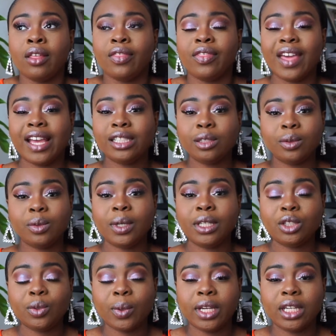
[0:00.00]
that's what
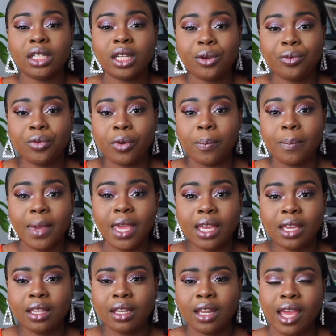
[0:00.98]
twenty twenty did for
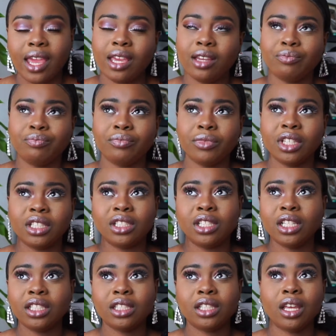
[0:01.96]
me. Like,
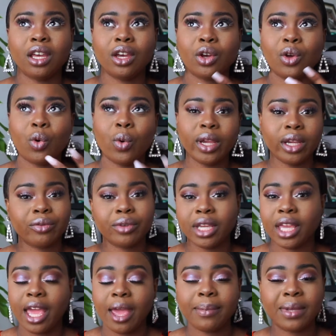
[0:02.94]
just a quick
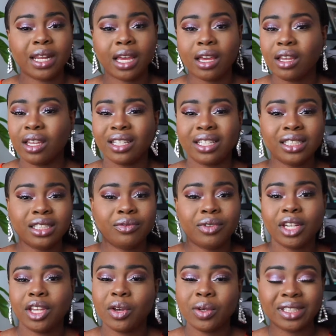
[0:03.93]
recap, and I, this
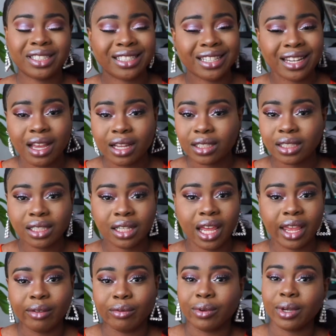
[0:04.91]
video is not to
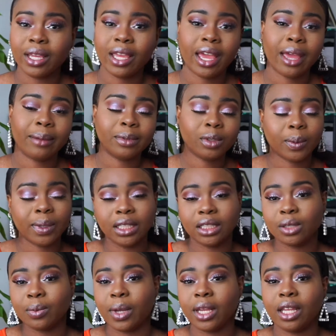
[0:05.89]
like recap twenty
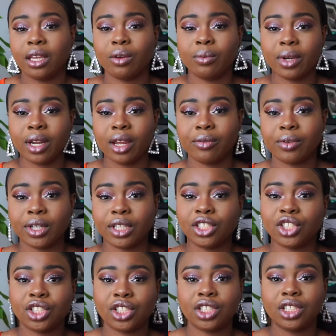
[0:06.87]
twenty or whatever.
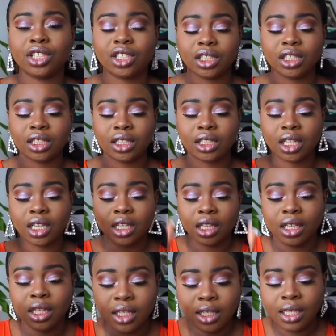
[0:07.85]
It's just it's just
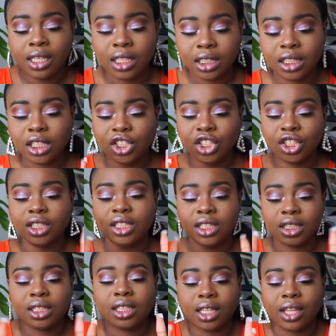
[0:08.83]
to
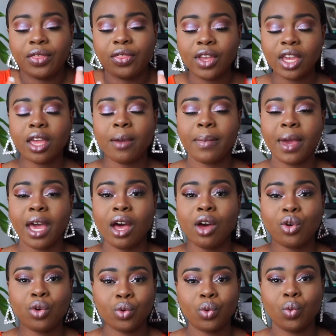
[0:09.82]
just think
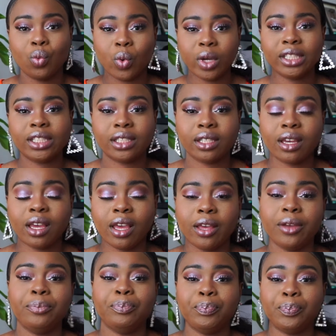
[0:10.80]
about what's to
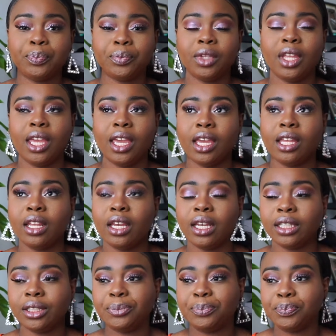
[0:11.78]
come. And
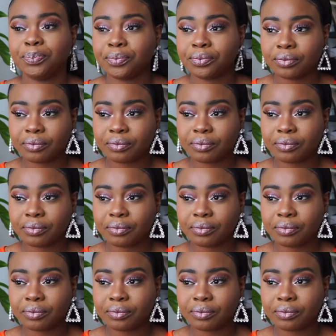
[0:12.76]
um,